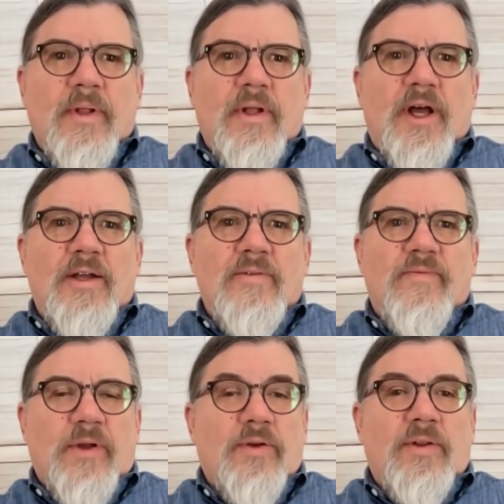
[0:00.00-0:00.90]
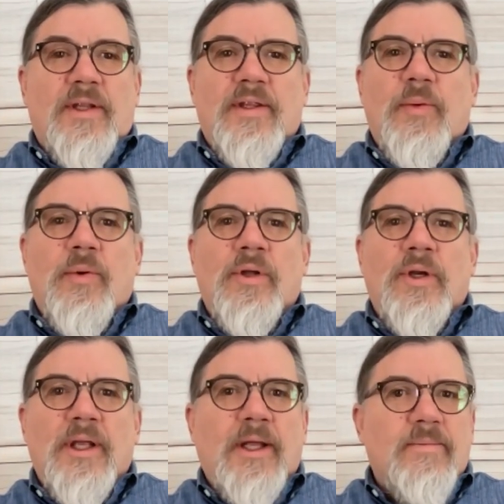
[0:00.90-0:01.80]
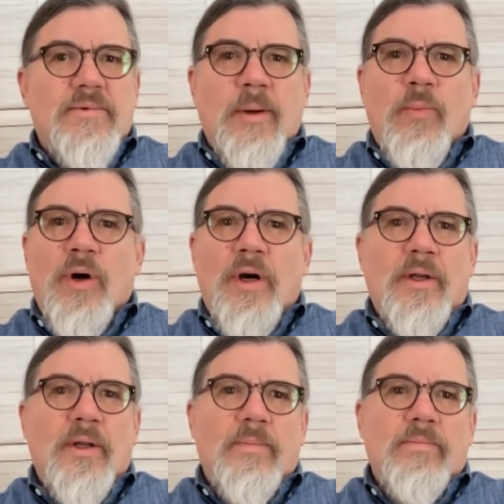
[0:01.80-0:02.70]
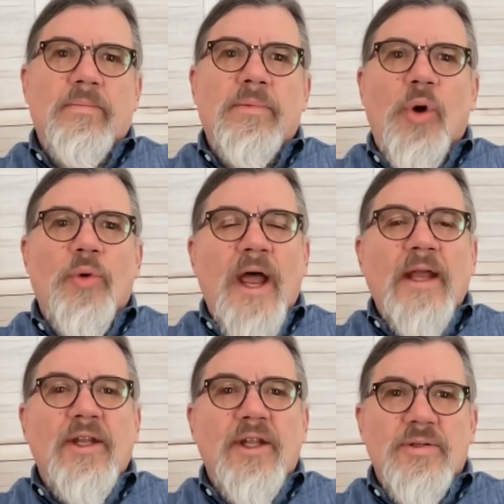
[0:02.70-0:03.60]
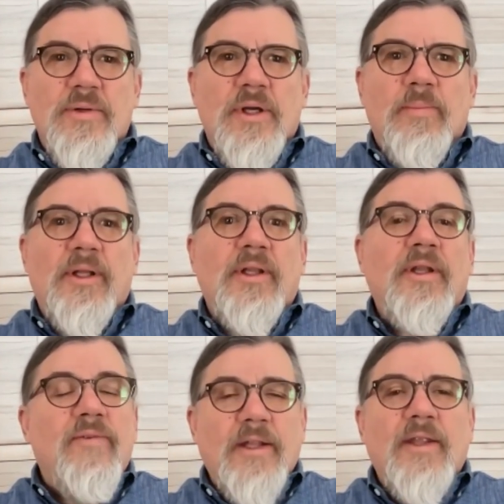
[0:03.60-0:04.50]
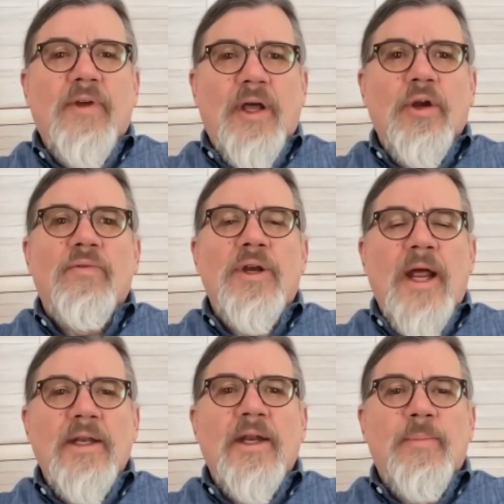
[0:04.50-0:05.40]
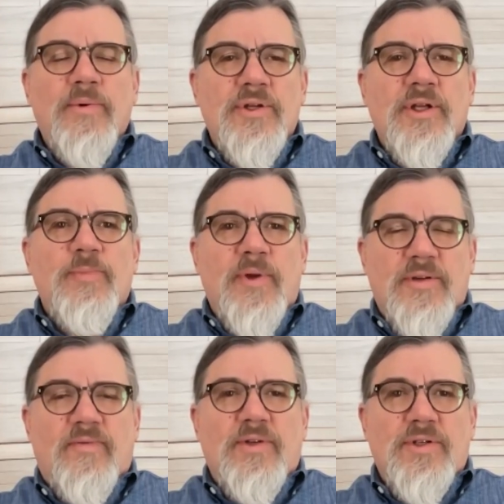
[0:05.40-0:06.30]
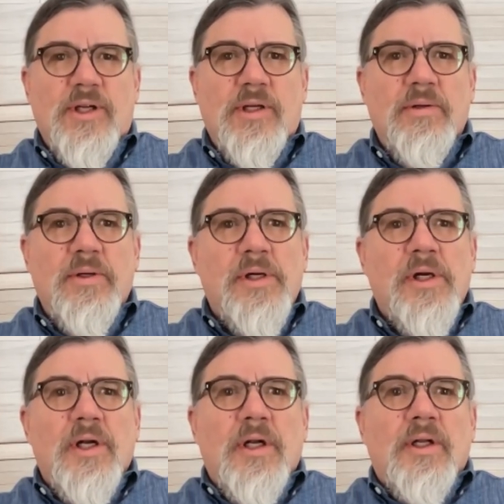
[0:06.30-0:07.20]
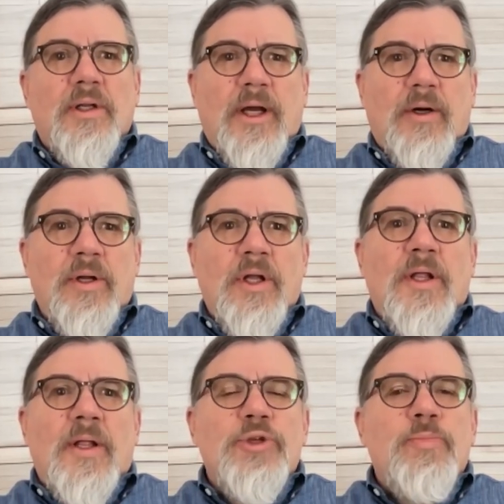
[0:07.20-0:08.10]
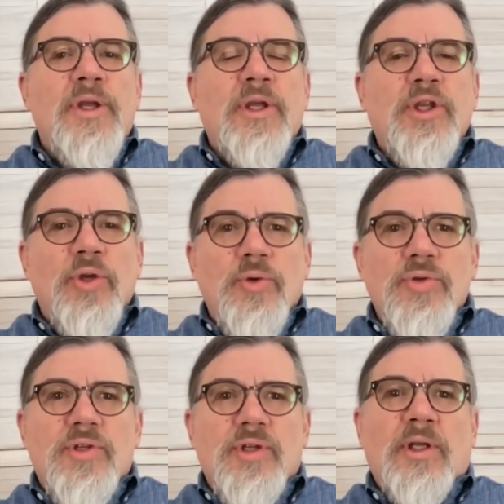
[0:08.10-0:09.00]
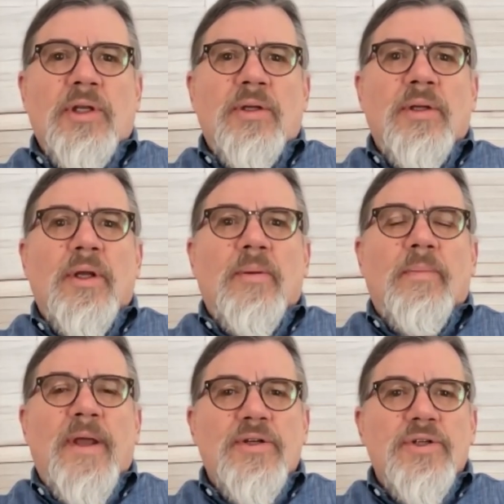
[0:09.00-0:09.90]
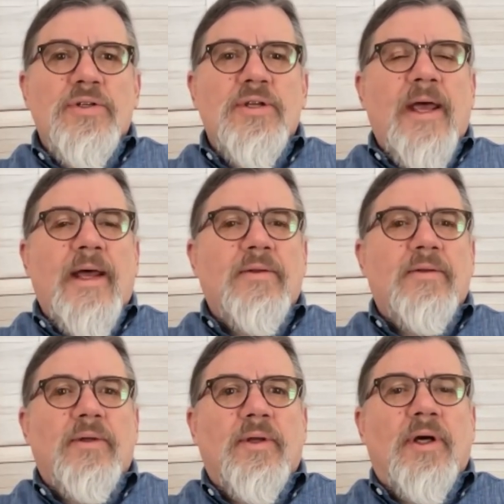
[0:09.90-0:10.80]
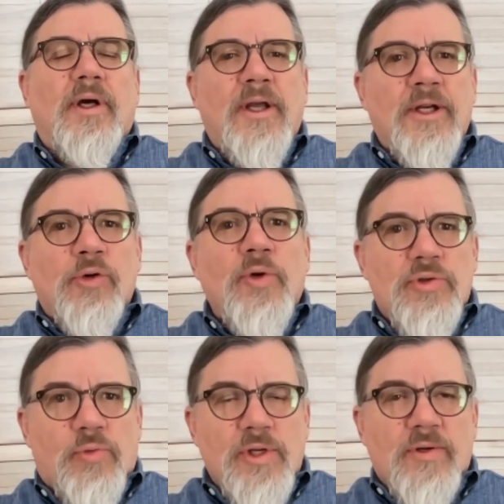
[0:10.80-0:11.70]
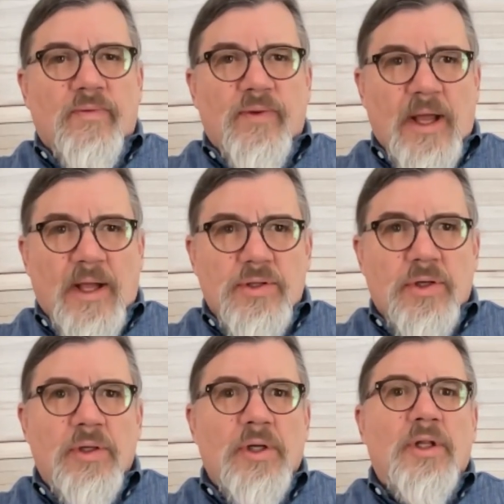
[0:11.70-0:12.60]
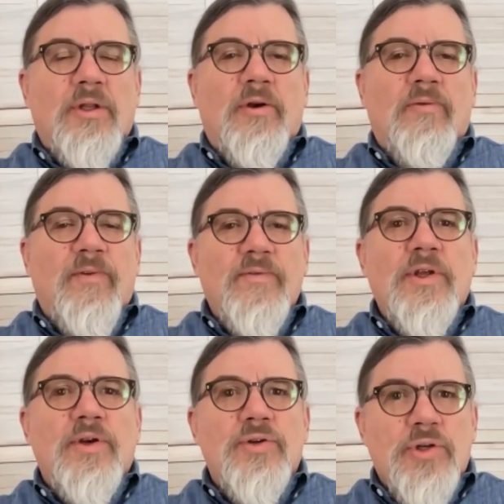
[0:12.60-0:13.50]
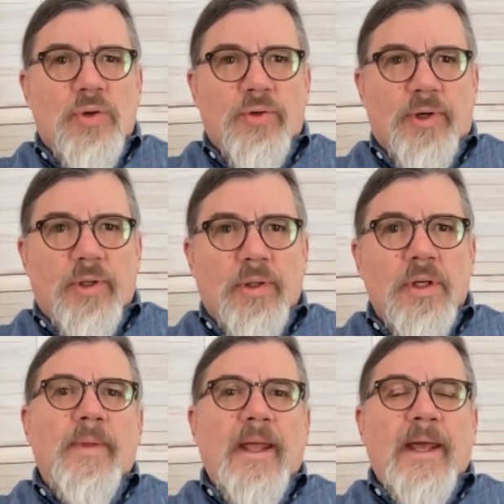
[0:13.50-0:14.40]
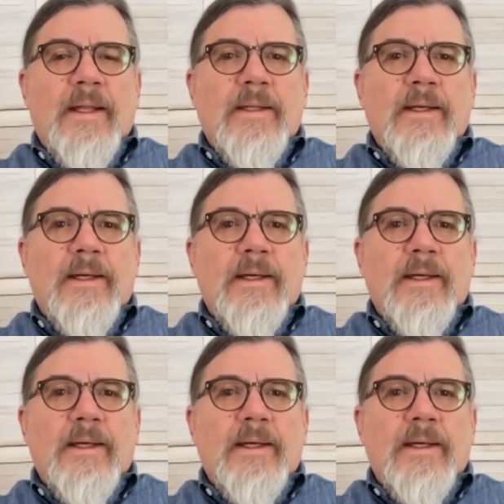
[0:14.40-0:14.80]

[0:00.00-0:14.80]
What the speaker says: I figured that they were going to get somewhere in the low 90s, but in fact, they've gotten over 99% specificity. Now, it's being used in patients at increased risk of cancer that are 50 years and older, and